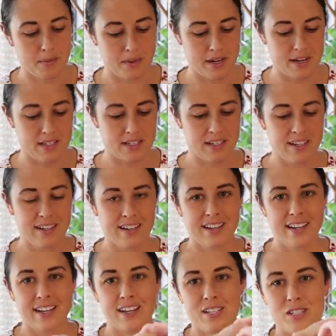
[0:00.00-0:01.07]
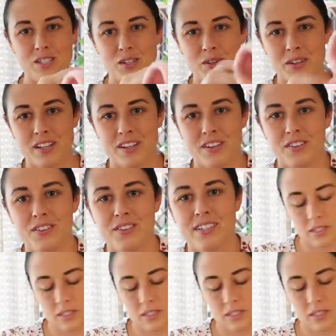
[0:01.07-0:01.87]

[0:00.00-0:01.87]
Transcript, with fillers: but it's so cute.